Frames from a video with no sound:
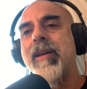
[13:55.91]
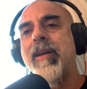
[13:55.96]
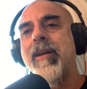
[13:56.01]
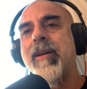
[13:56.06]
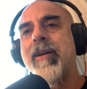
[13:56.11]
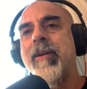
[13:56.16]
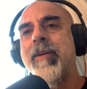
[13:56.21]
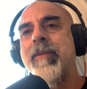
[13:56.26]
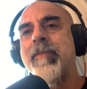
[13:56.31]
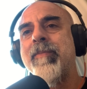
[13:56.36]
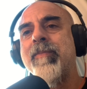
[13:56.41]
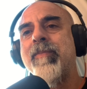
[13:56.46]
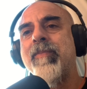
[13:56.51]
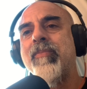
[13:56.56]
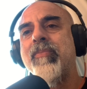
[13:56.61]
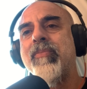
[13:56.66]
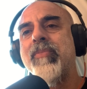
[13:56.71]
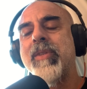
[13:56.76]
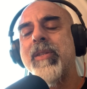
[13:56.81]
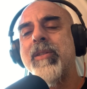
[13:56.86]

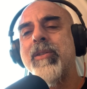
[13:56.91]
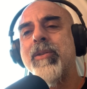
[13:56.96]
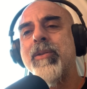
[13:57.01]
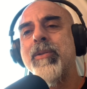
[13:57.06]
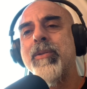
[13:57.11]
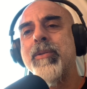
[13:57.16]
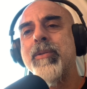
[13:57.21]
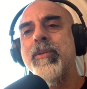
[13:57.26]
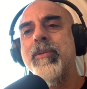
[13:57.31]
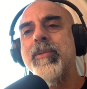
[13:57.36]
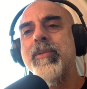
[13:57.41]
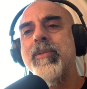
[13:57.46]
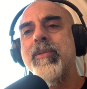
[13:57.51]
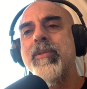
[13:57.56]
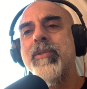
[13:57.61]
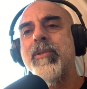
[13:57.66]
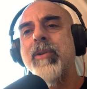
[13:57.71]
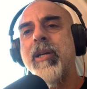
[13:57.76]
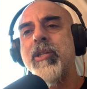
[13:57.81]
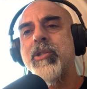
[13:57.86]
to
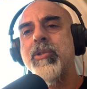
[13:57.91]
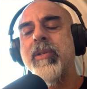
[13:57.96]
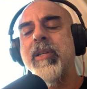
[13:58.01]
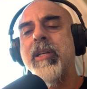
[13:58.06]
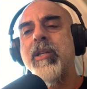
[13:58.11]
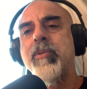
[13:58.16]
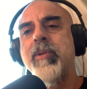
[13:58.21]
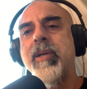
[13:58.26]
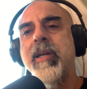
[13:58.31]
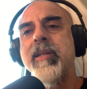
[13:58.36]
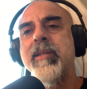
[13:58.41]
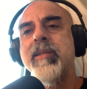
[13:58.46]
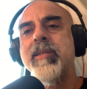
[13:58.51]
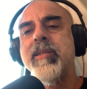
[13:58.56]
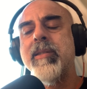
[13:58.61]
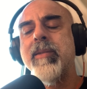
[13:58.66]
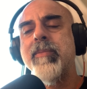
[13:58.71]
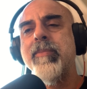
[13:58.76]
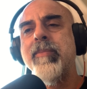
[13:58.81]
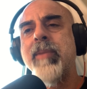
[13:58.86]
actually
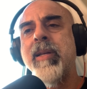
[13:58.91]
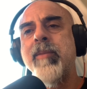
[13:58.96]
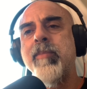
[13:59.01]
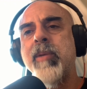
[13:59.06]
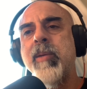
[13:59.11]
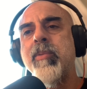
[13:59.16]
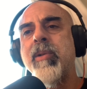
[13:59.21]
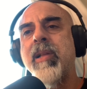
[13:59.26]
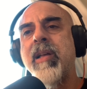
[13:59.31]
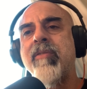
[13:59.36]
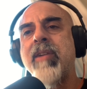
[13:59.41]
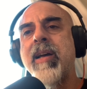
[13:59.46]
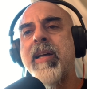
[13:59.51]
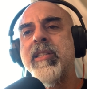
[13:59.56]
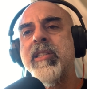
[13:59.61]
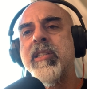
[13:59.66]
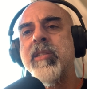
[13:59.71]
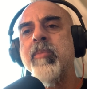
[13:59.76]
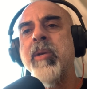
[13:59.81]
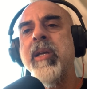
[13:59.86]
create. Many people have
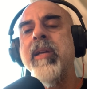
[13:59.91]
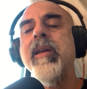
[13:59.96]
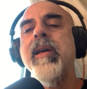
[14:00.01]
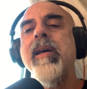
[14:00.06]
asked me